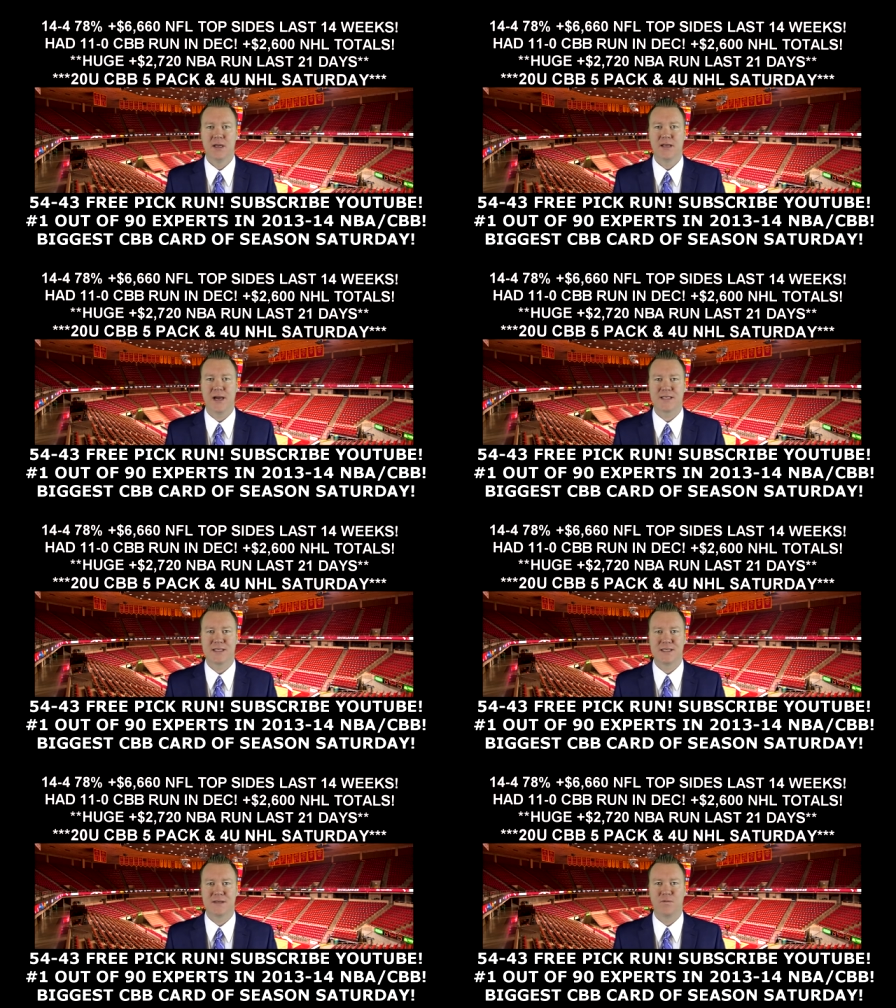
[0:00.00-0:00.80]

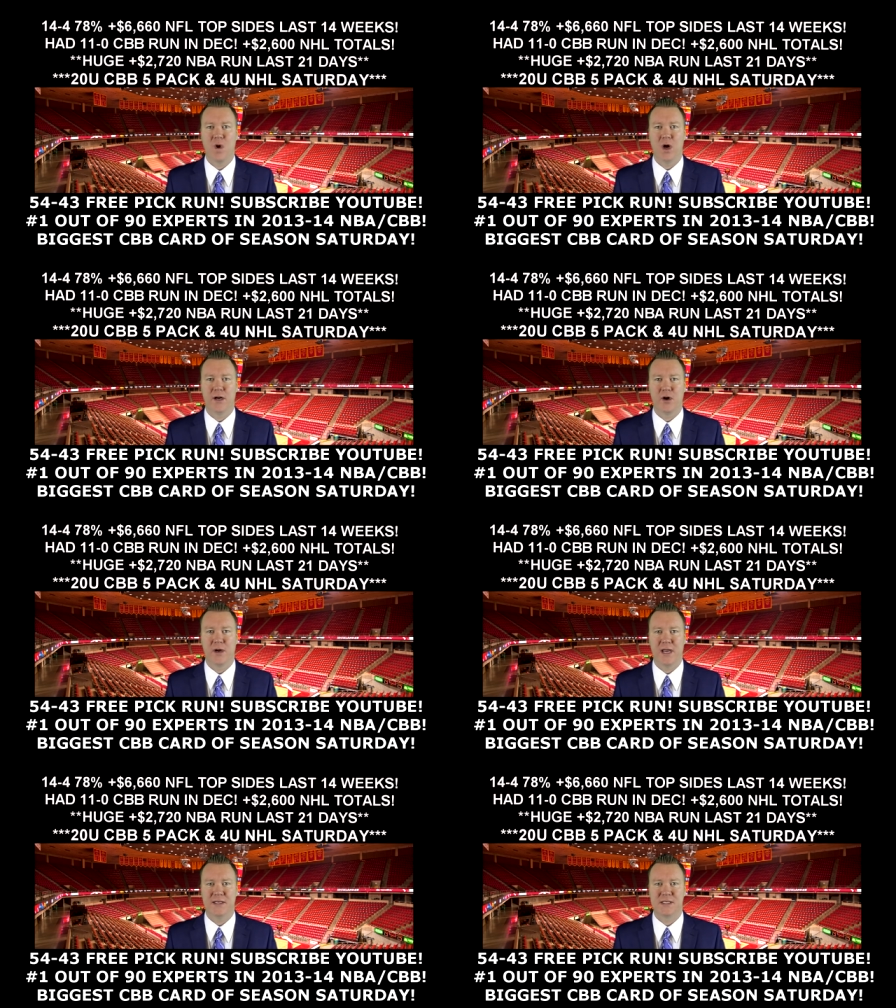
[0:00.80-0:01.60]
Texas is
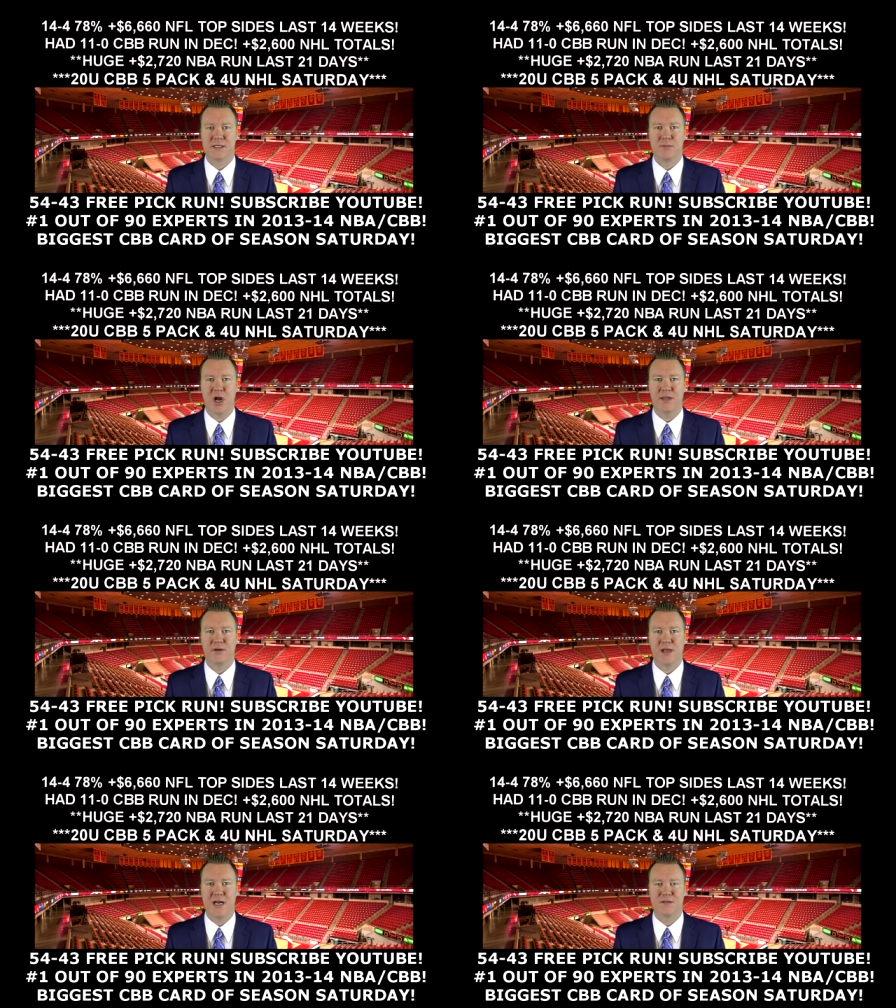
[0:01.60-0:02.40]
4-0 against the spread in
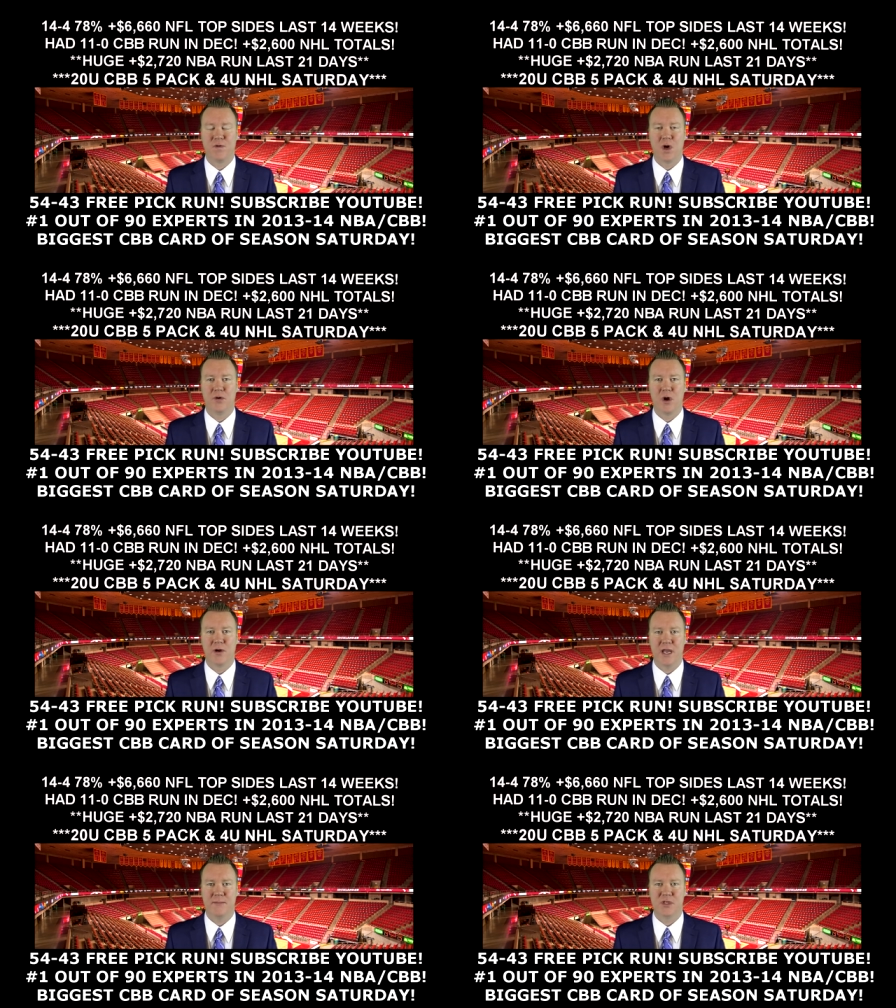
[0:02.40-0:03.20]
their last four
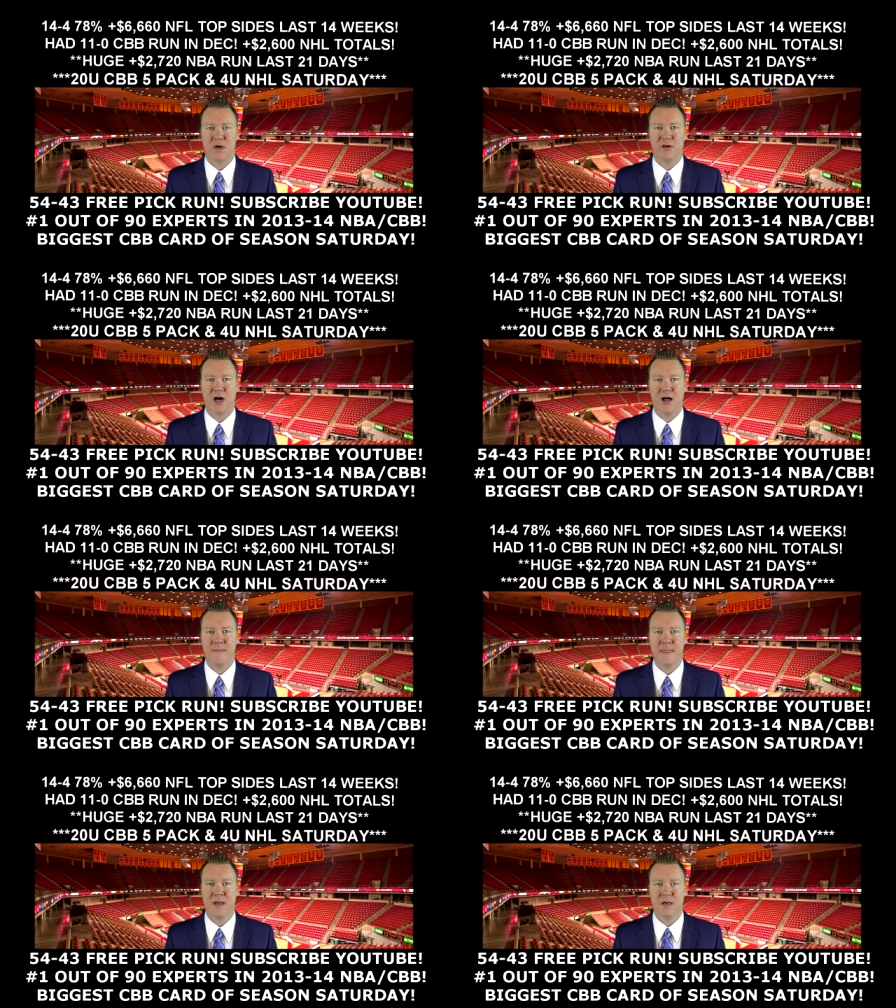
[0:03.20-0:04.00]
road games
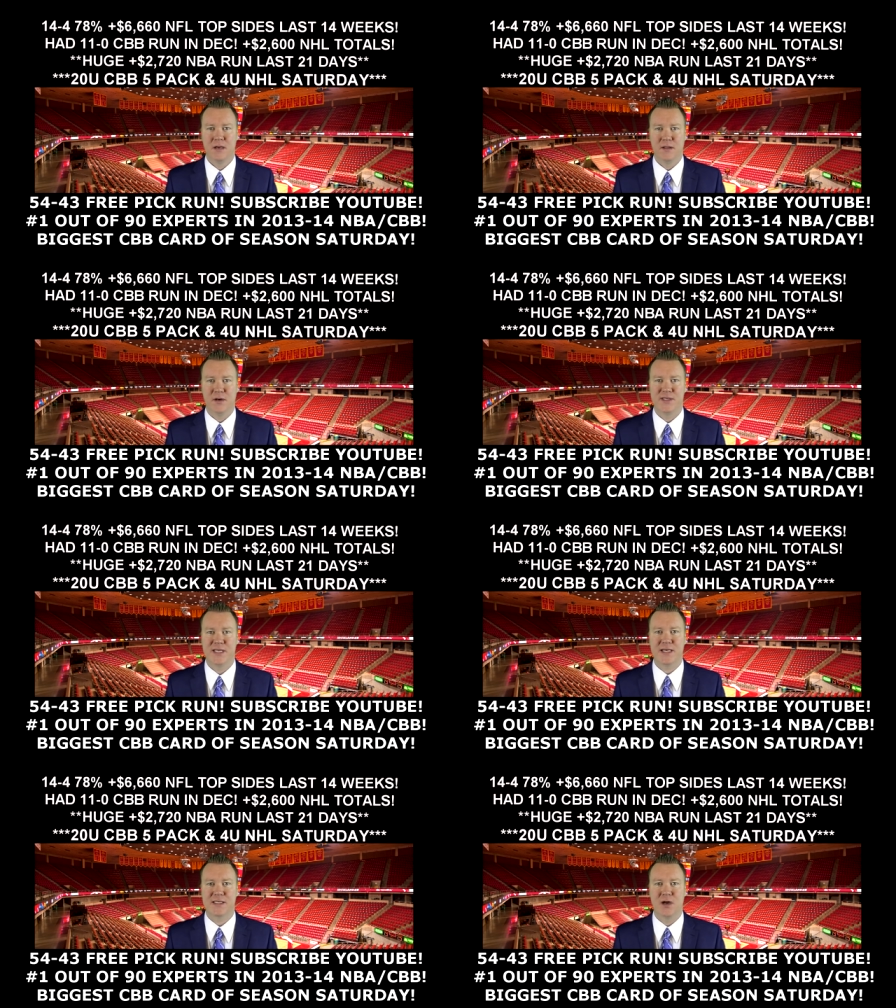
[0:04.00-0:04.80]
overall, and they're
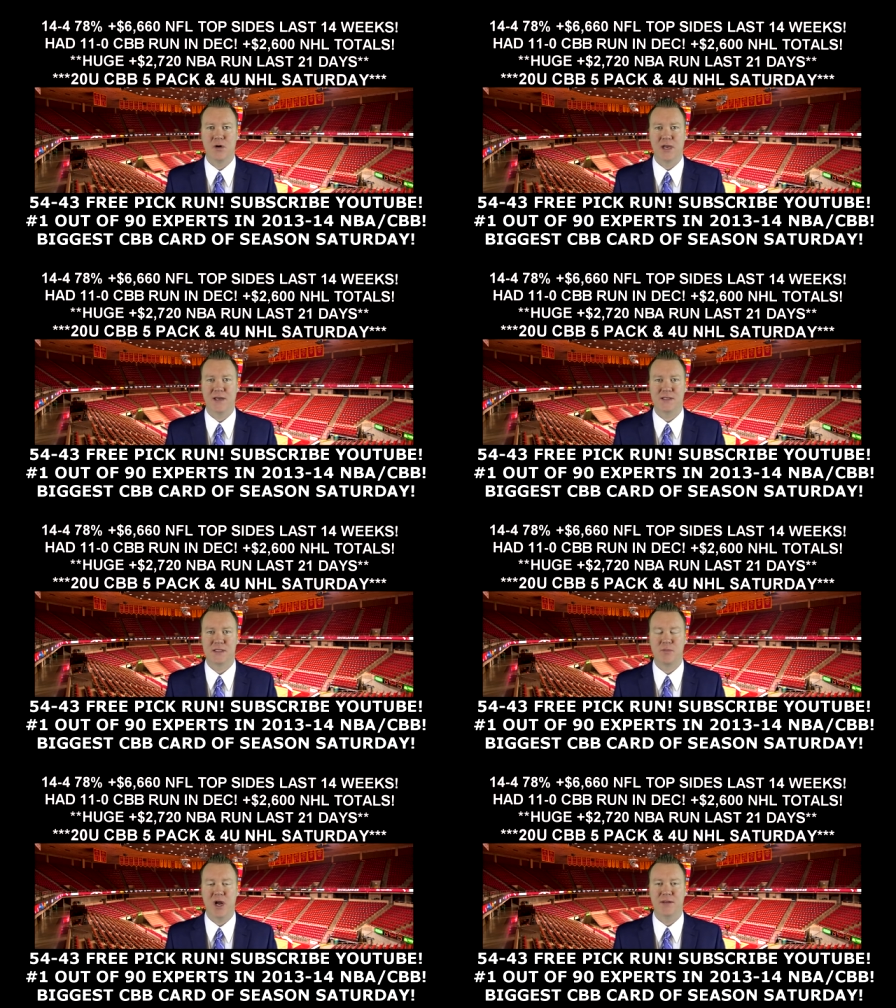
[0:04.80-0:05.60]
6-0 against
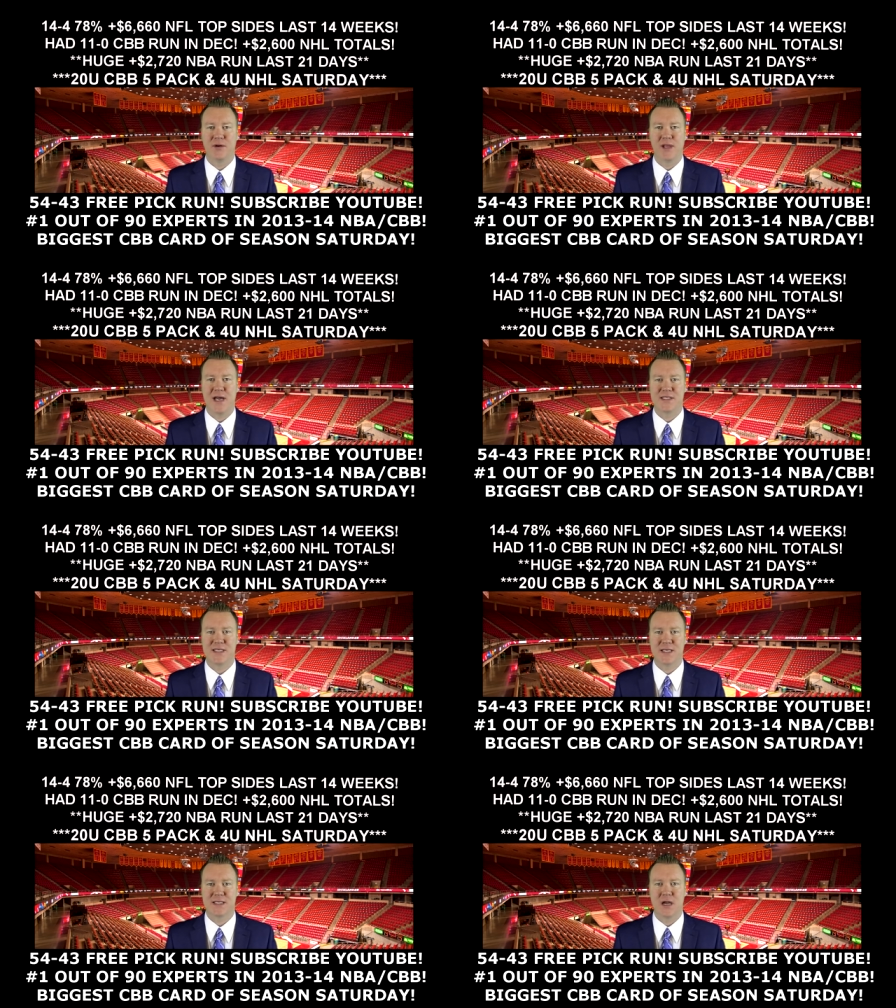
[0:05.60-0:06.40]
the spread in their last
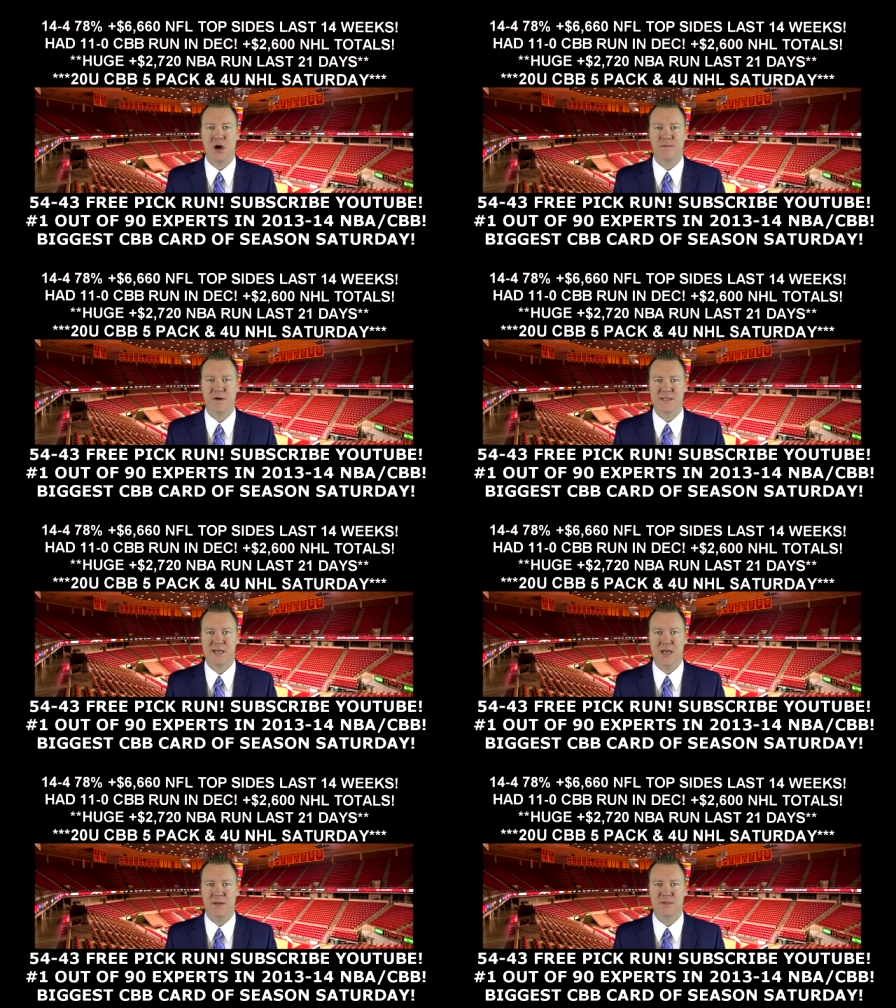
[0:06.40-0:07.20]
six conference
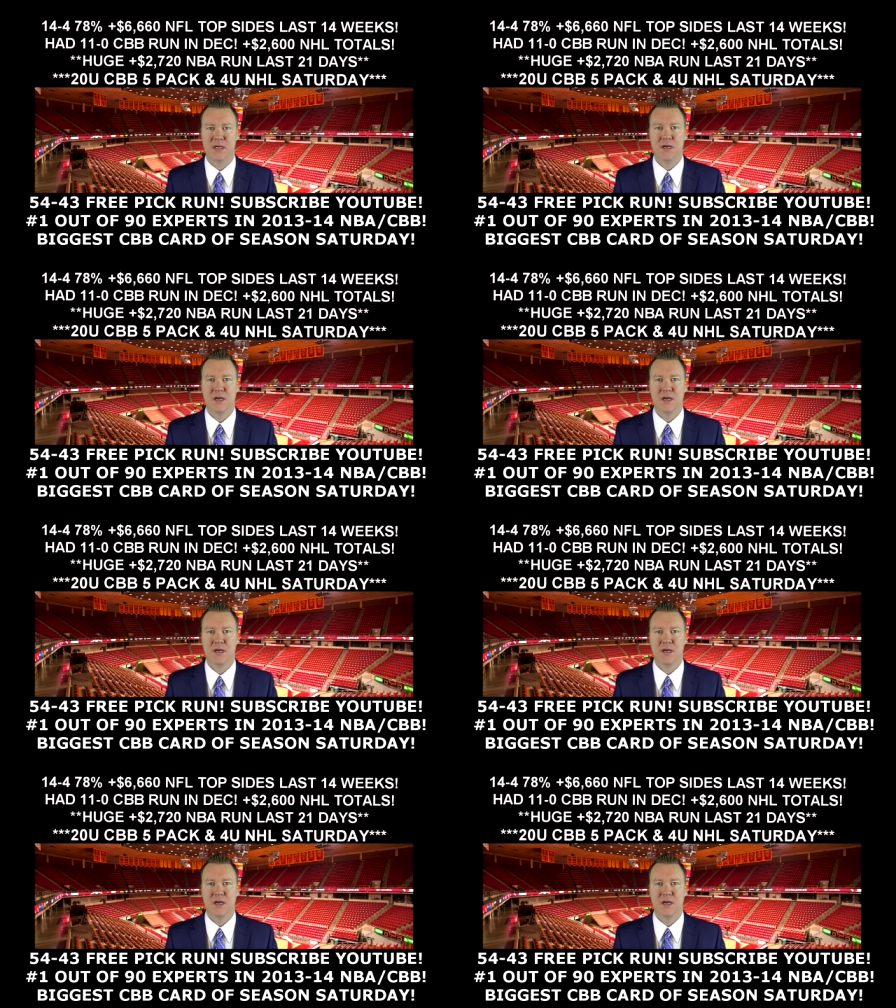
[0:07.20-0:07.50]
games.